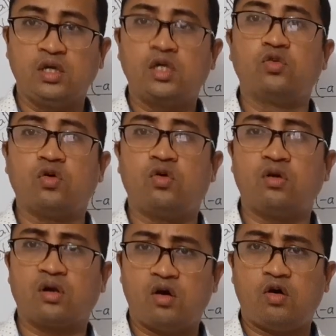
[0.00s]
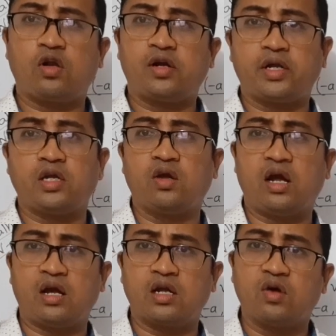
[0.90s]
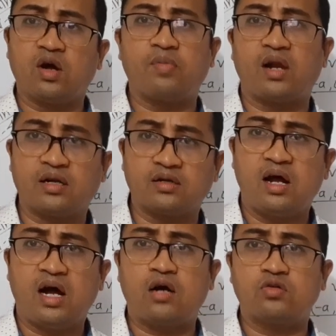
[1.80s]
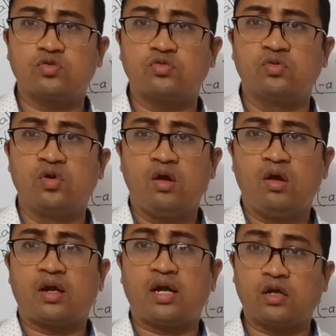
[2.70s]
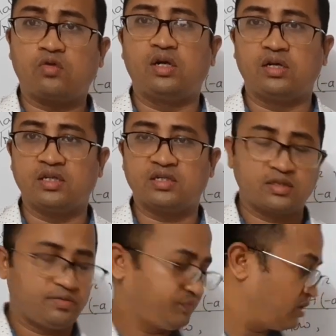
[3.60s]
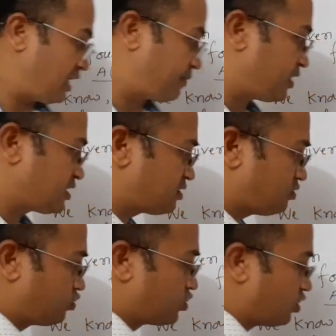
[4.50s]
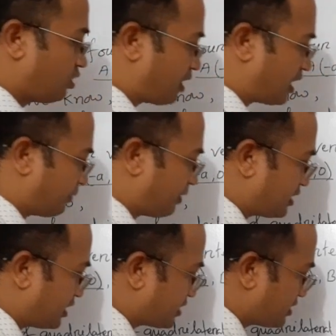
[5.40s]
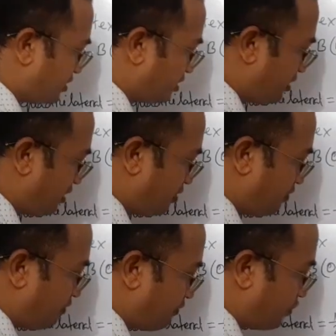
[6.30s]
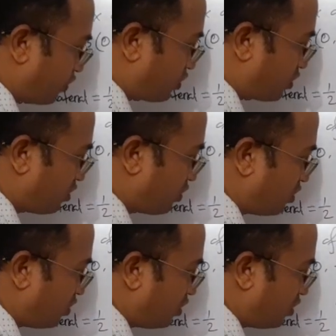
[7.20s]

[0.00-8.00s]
You know already you have learned how to calculate this. At first we will multiply this 4